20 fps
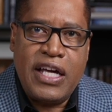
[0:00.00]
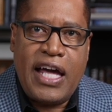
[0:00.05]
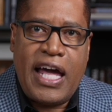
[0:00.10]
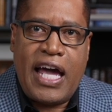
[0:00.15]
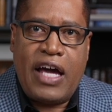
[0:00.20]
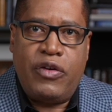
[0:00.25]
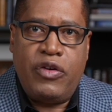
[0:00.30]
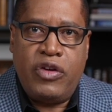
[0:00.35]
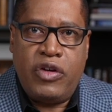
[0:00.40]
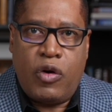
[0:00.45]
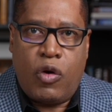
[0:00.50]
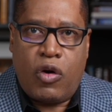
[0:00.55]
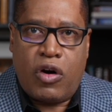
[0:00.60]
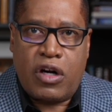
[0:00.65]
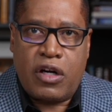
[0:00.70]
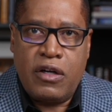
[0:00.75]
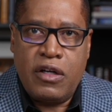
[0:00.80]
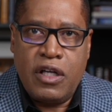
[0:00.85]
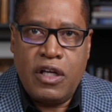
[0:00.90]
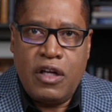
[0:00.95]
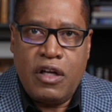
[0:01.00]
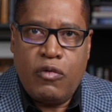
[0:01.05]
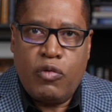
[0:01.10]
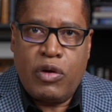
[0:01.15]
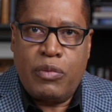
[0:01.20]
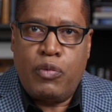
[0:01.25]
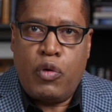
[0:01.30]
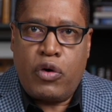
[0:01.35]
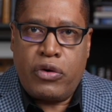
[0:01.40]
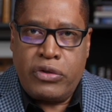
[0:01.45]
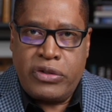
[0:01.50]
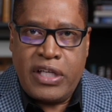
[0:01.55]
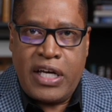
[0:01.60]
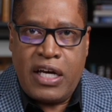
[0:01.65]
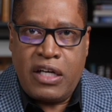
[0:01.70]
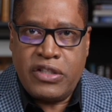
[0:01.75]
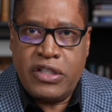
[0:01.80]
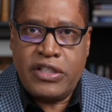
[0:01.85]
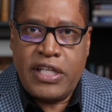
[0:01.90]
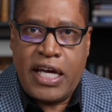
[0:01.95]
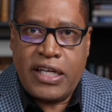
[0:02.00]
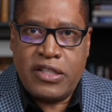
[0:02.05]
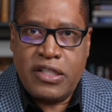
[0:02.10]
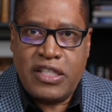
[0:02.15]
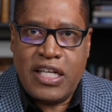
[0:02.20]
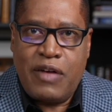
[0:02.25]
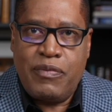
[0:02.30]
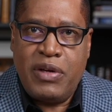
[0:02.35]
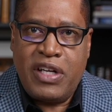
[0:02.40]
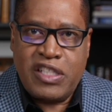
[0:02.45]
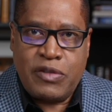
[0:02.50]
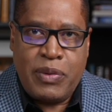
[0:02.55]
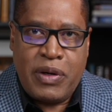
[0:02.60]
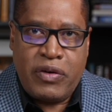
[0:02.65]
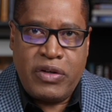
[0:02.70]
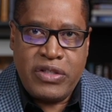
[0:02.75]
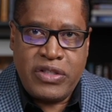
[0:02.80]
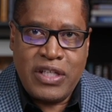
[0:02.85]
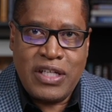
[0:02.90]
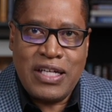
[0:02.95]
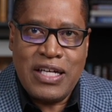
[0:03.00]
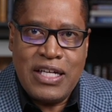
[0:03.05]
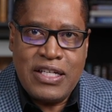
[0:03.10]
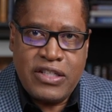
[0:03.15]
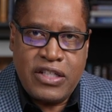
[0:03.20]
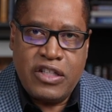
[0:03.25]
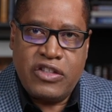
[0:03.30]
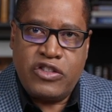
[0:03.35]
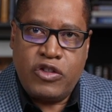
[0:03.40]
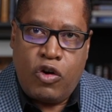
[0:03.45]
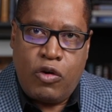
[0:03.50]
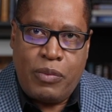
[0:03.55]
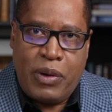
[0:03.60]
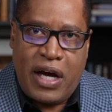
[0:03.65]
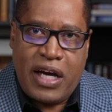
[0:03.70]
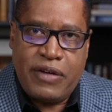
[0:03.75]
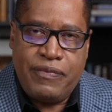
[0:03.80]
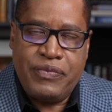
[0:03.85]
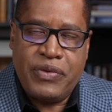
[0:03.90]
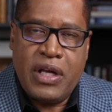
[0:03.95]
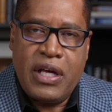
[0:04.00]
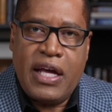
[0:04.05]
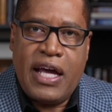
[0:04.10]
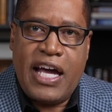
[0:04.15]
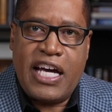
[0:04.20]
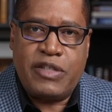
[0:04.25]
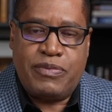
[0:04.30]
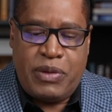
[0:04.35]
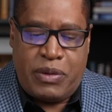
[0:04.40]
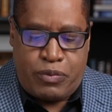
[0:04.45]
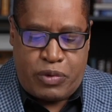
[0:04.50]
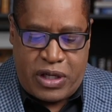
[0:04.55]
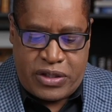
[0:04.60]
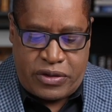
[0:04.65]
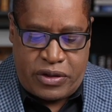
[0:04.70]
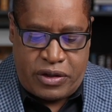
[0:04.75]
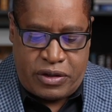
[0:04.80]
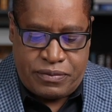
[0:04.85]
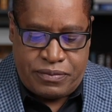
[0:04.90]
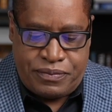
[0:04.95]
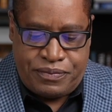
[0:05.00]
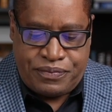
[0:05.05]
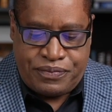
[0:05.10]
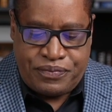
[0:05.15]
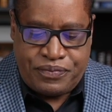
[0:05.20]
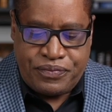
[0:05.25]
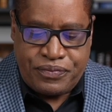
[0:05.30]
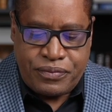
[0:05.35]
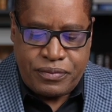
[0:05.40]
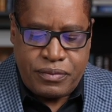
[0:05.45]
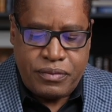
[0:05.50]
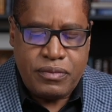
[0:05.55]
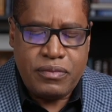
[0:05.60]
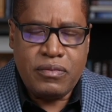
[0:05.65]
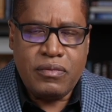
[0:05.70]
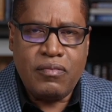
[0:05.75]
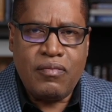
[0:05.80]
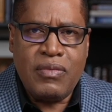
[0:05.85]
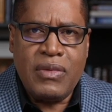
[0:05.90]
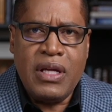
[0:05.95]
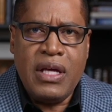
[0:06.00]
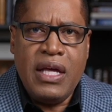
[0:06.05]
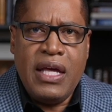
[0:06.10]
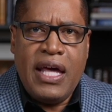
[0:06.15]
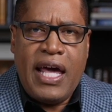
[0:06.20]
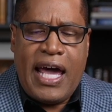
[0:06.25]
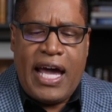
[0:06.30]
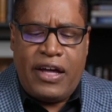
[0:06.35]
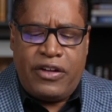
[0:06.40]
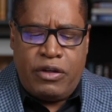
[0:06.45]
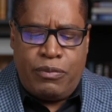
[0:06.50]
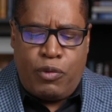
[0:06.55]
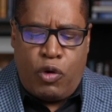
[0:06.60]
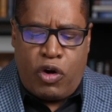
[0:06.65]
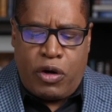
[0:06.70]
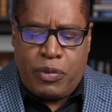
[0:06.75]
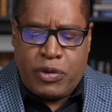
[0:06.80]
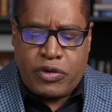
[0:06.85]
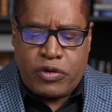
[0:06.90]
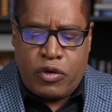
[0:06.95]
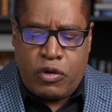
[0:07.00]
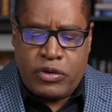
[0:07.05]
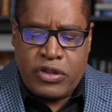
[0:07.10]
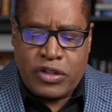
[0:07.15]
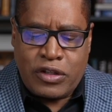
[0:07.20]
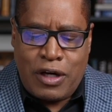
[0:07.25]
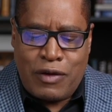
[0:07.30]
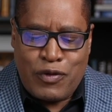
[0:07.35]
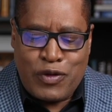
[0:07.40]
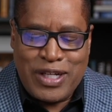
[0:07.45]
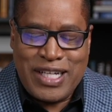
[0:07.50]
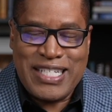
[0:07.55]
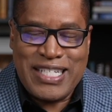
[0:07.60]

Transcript: and New York, what border towns in Texas have been experiencing since Joe Biden has been president. And the Border Patrol discovered